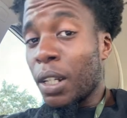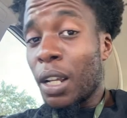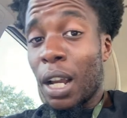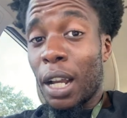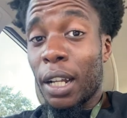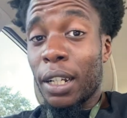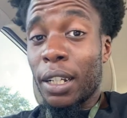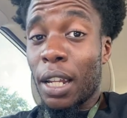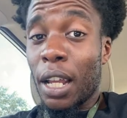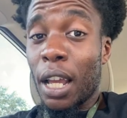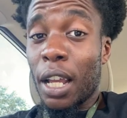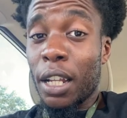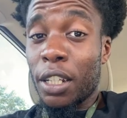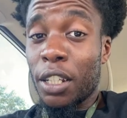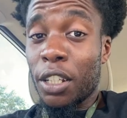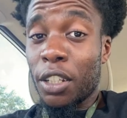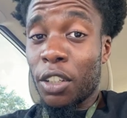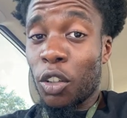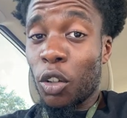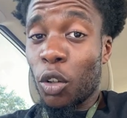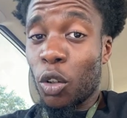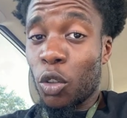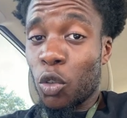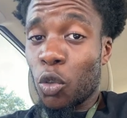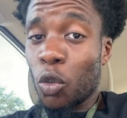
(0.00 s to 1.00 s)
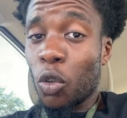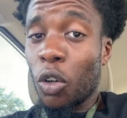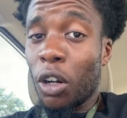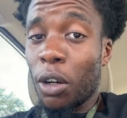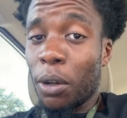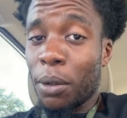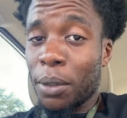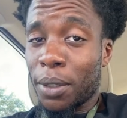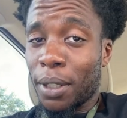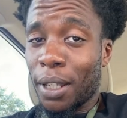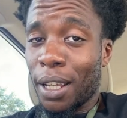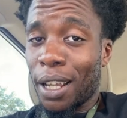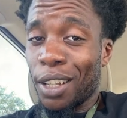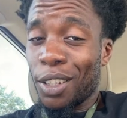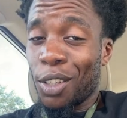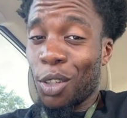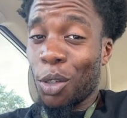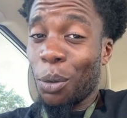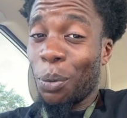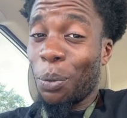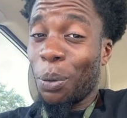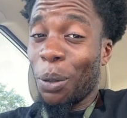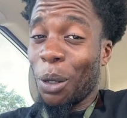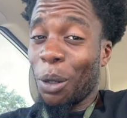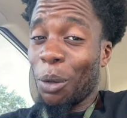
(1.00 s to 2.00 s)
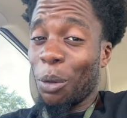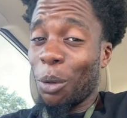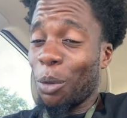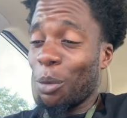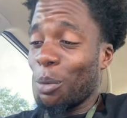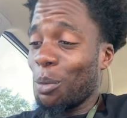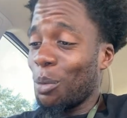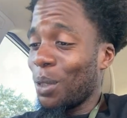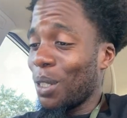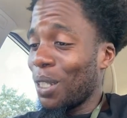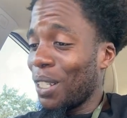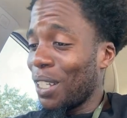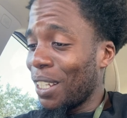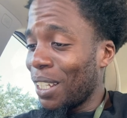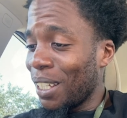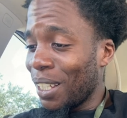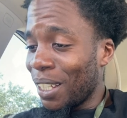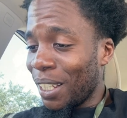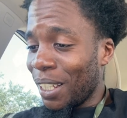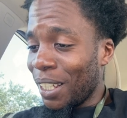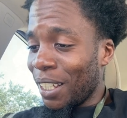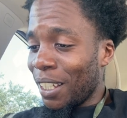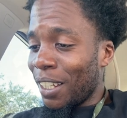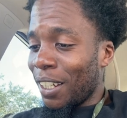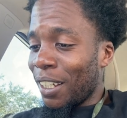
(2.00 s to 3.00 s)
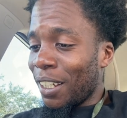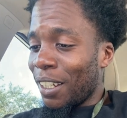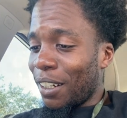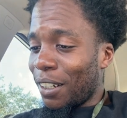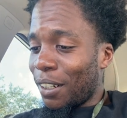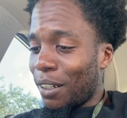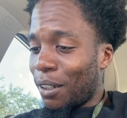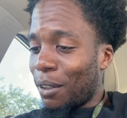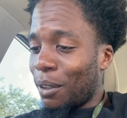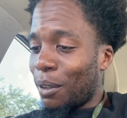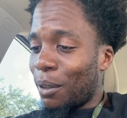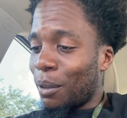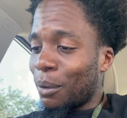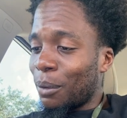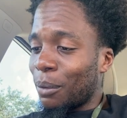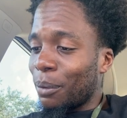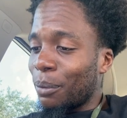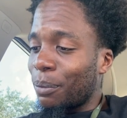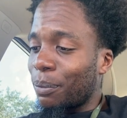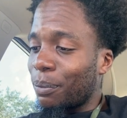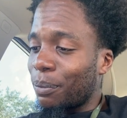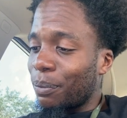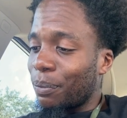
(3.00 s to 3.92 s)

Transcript: my dad just lost where I was at, so bear with me. Um,